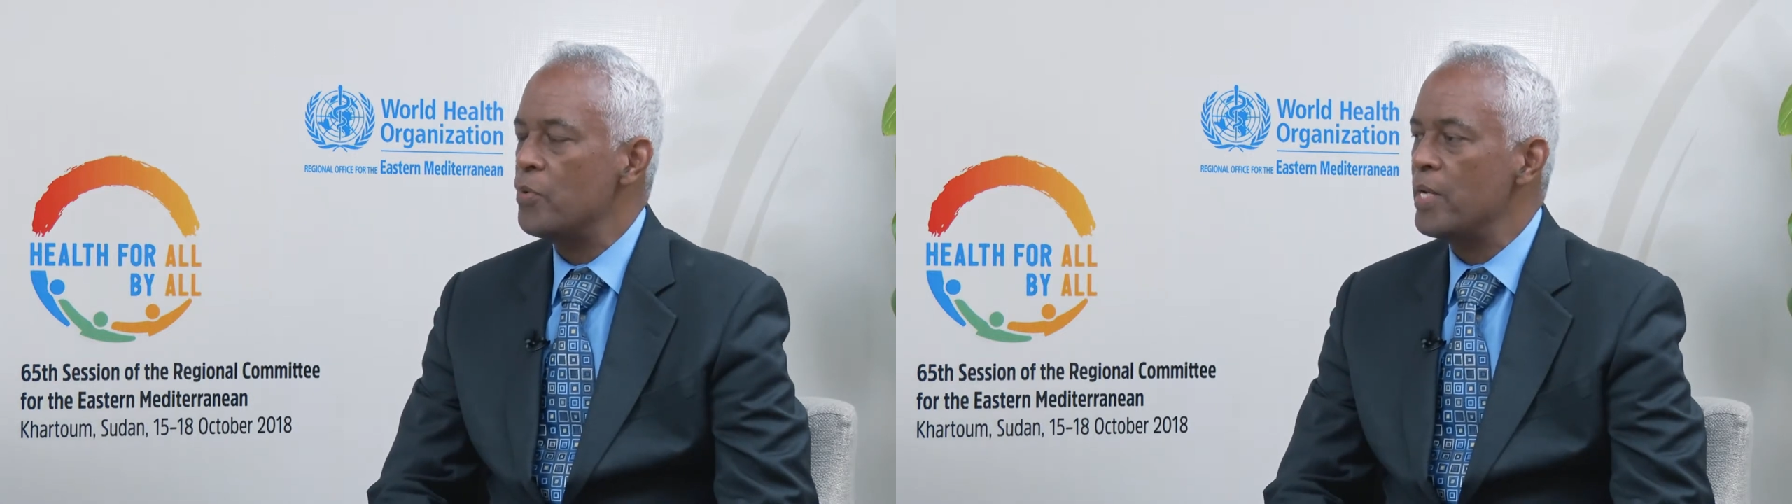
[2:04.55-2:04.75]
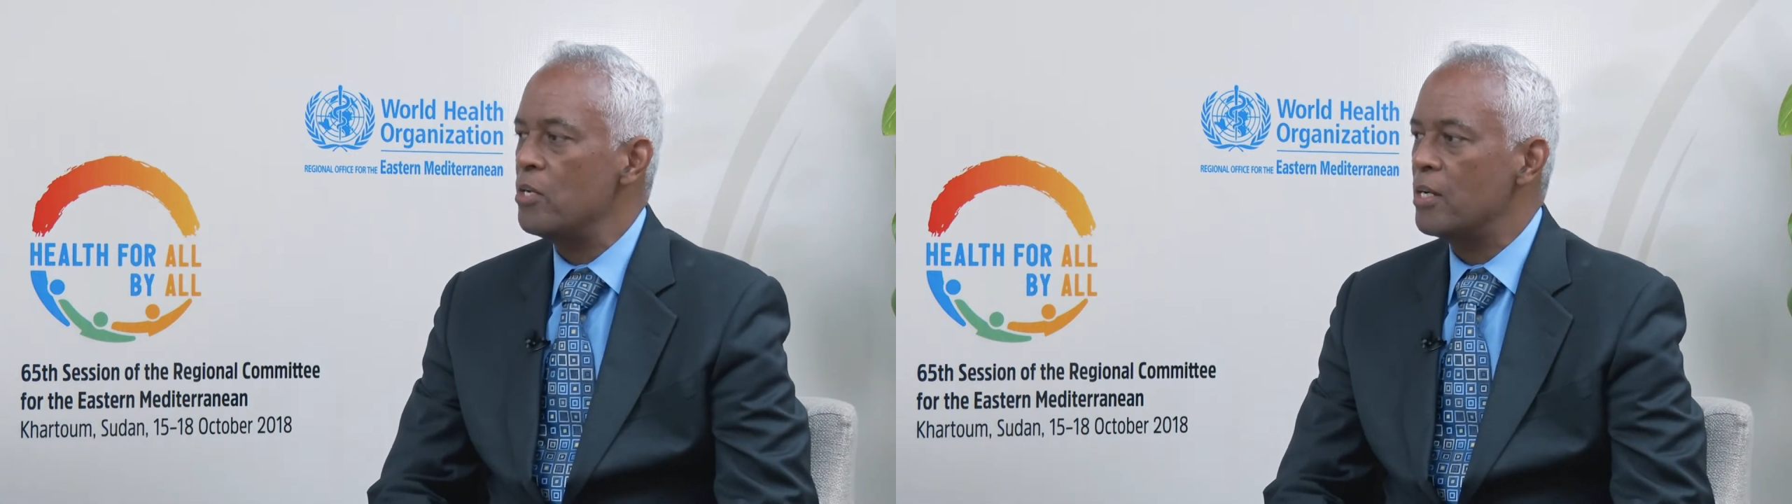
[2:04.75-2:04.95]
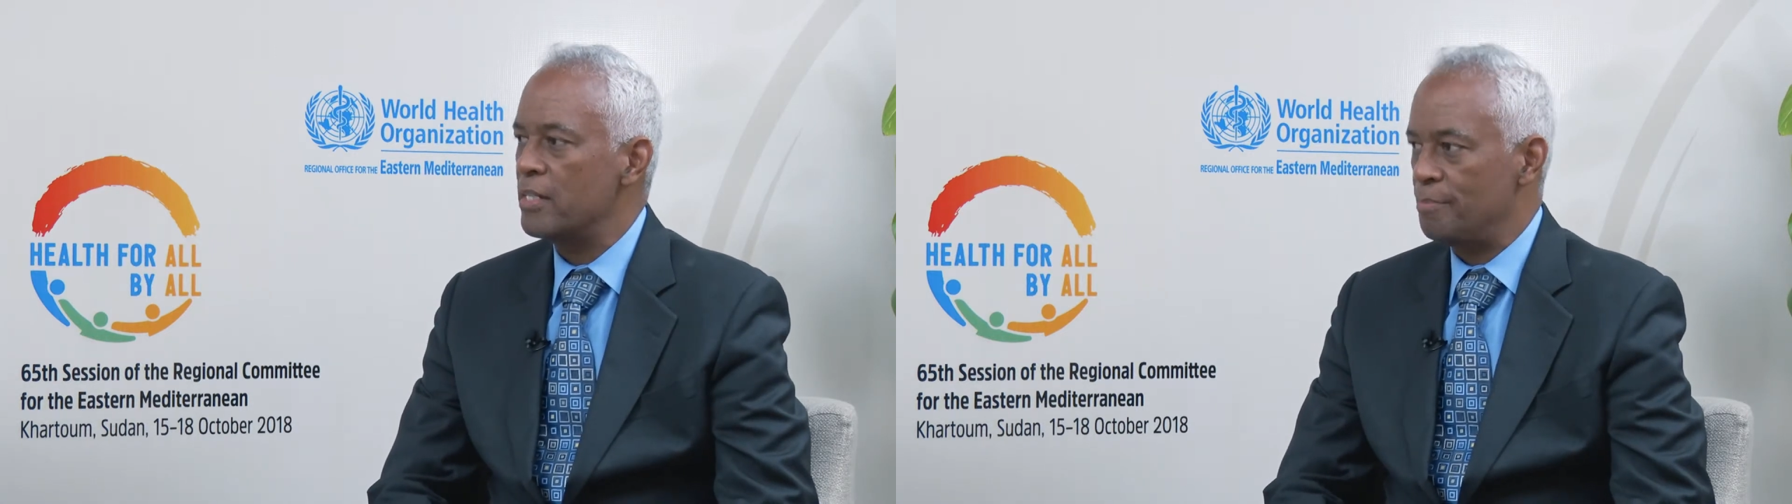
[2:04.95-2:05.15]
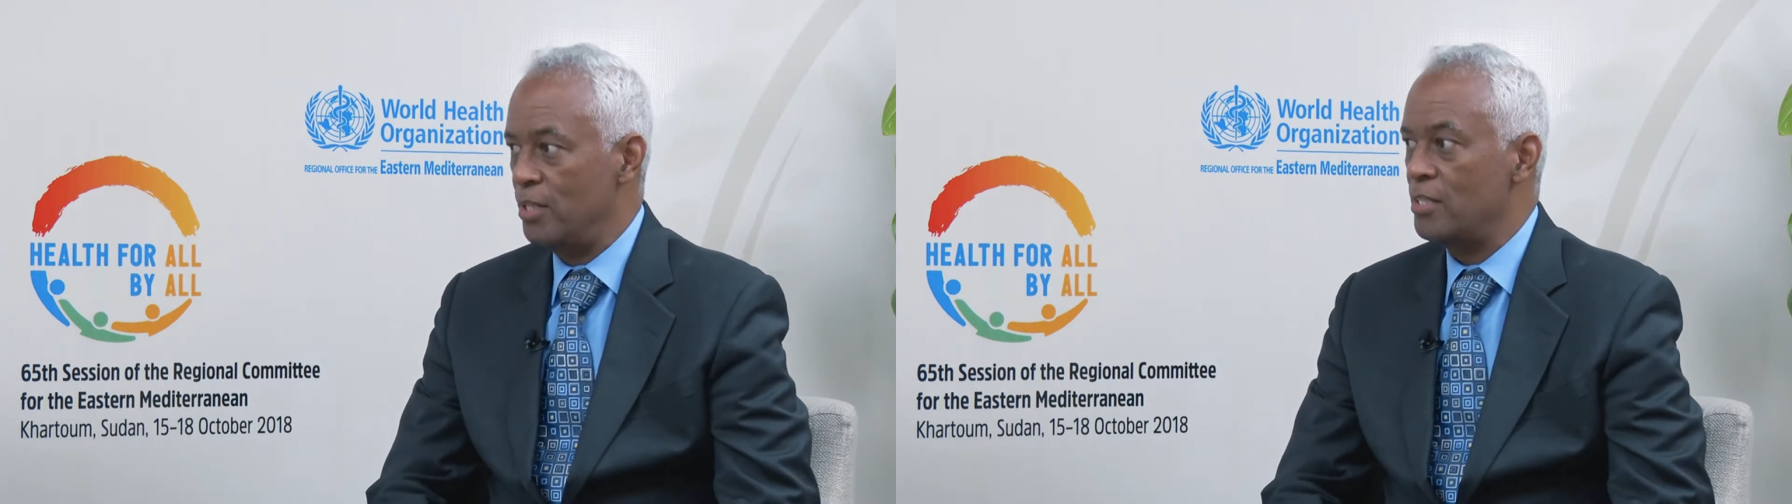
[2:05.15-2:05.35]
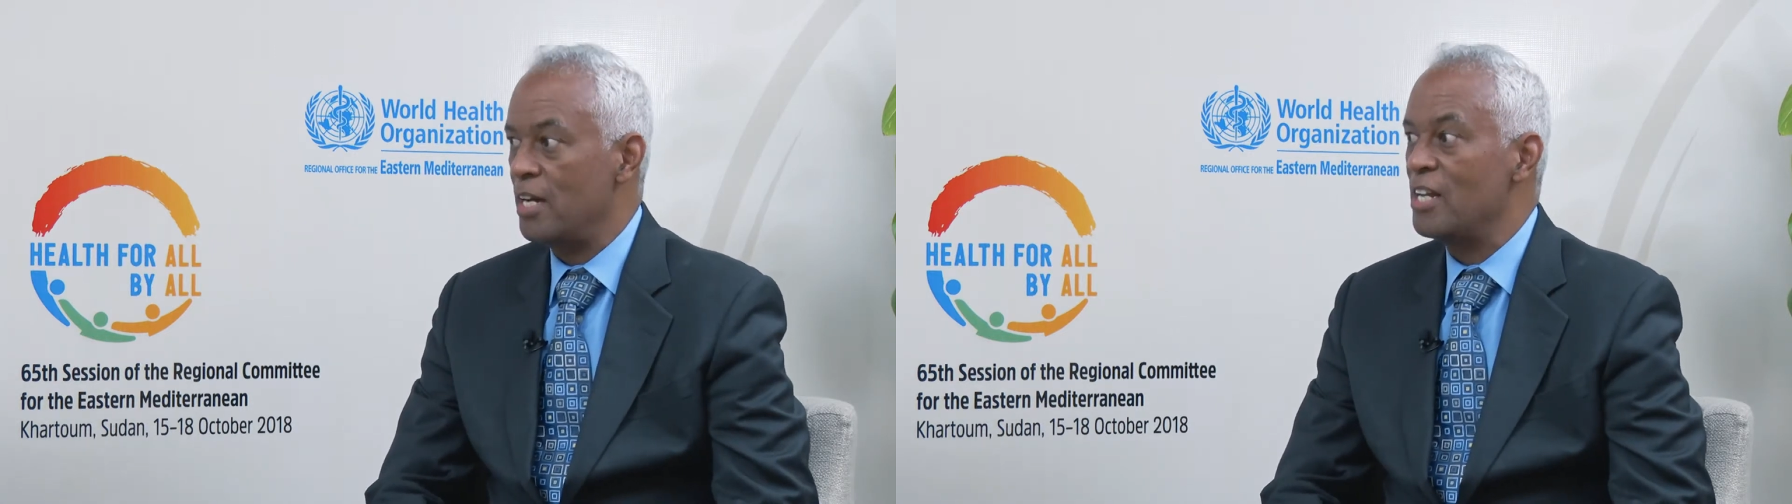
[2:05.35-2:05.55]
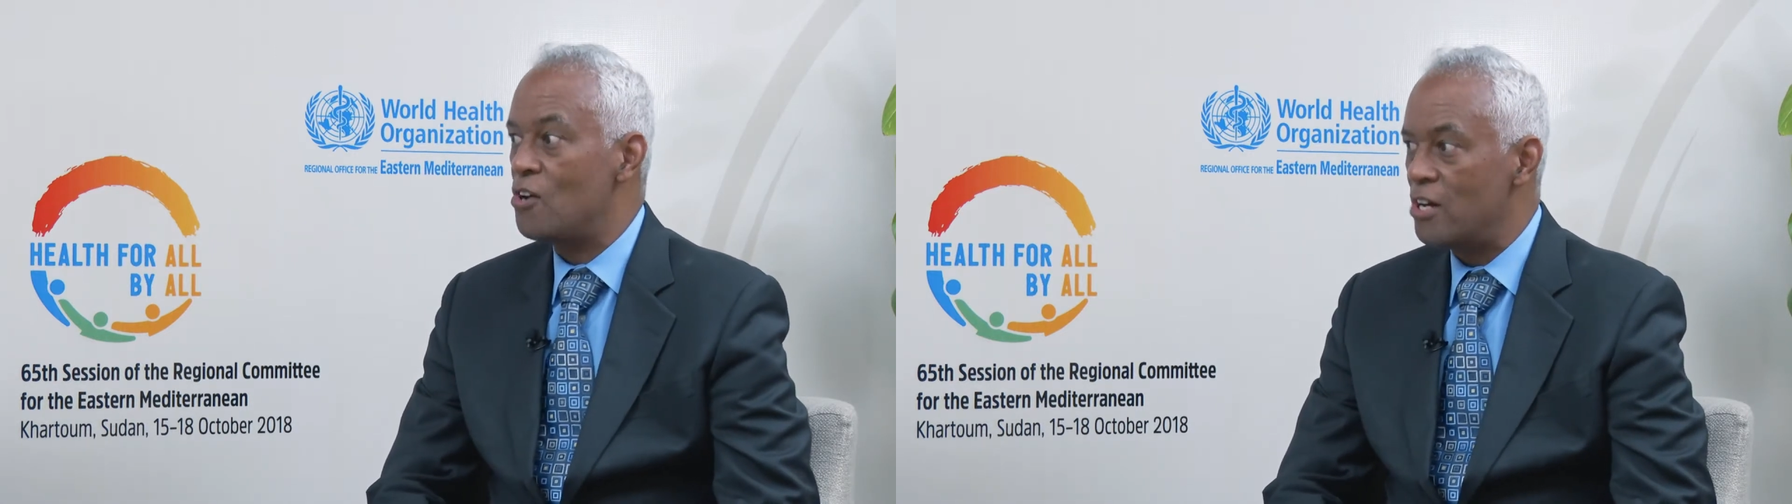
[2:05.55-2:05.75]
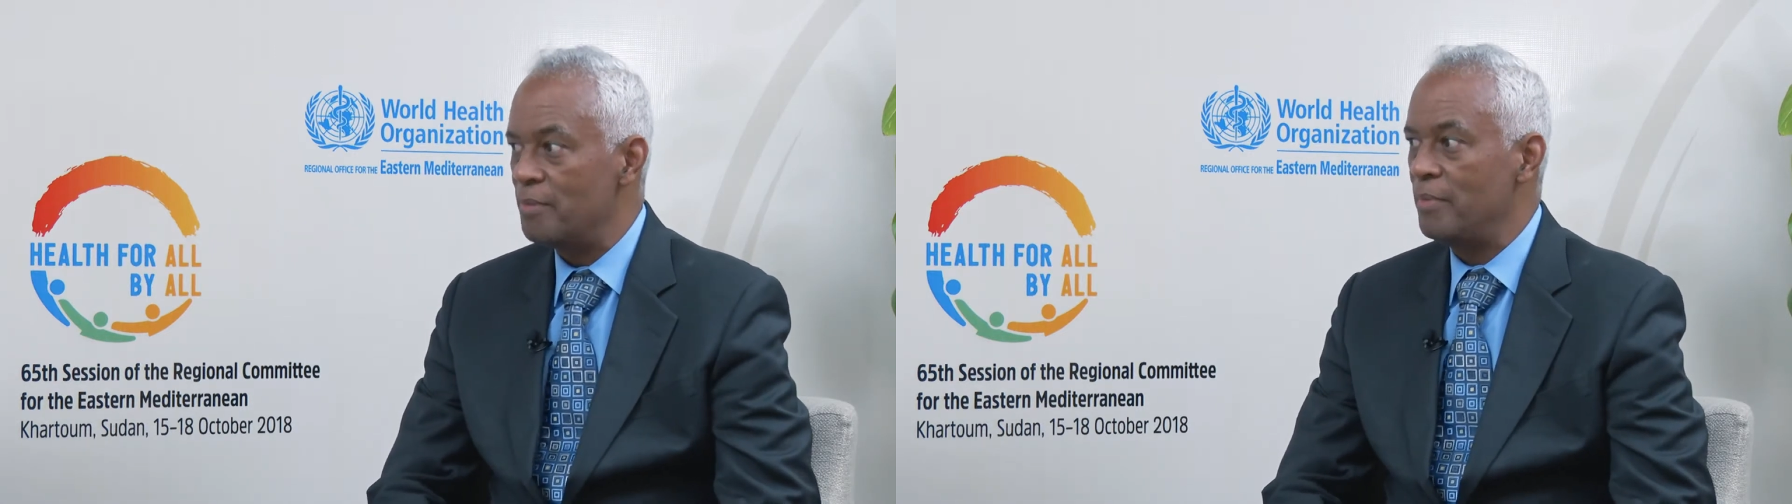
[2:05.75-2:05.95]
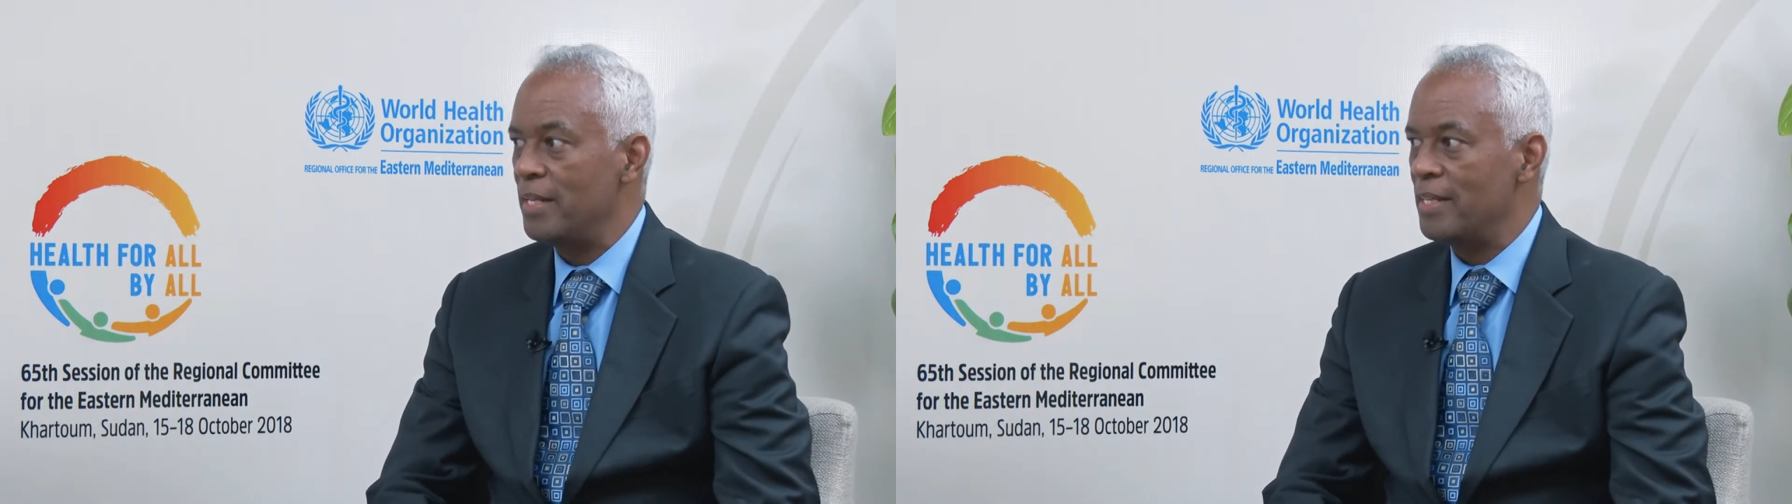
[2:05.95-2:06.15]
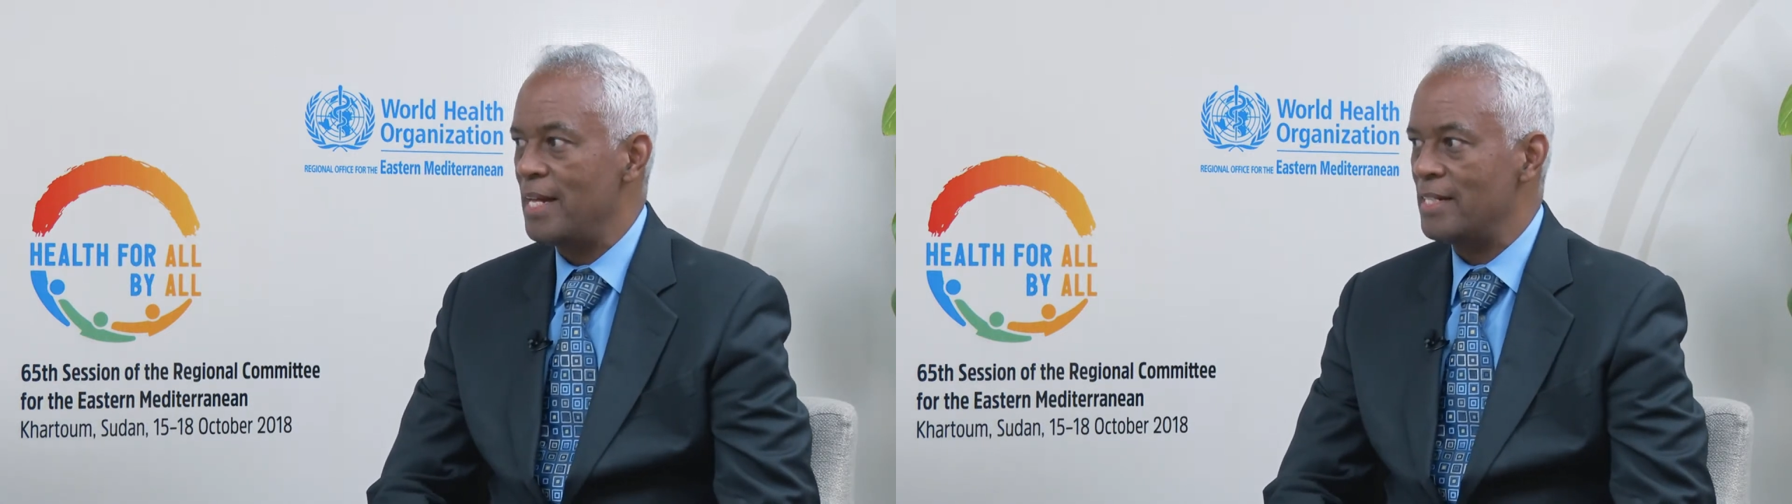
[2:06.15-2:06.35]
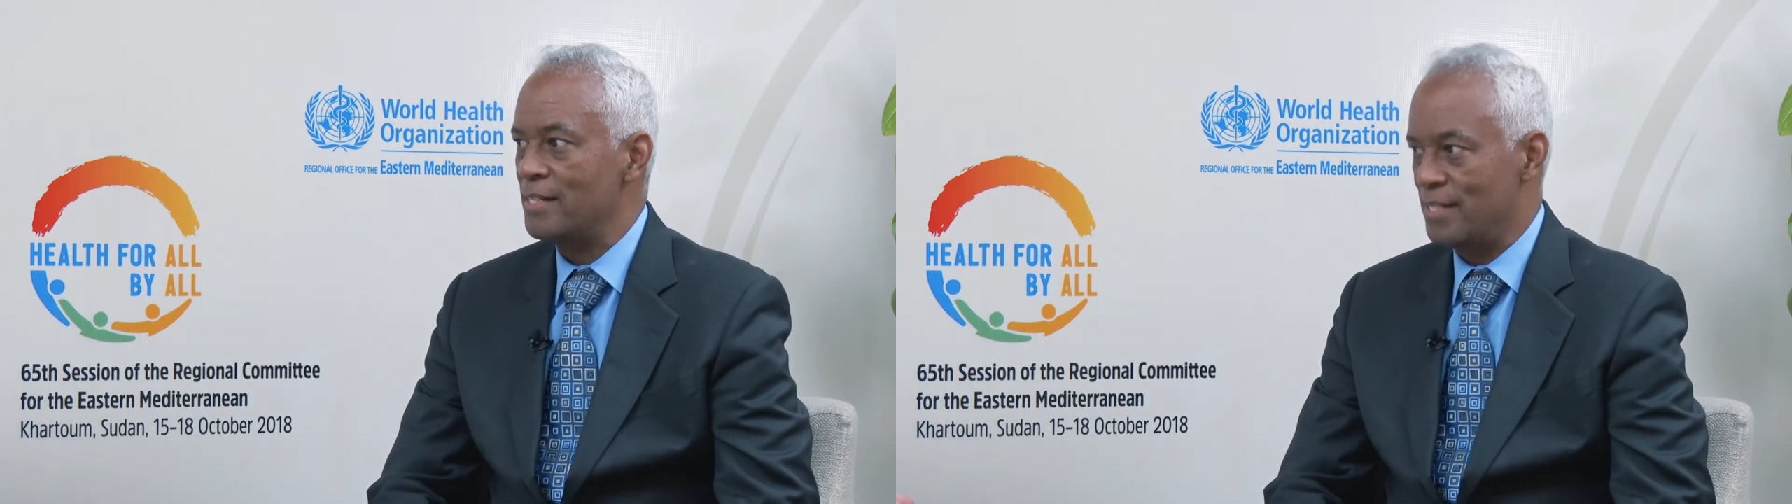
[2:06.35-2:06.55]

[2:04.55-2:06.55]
we look at the political economy in that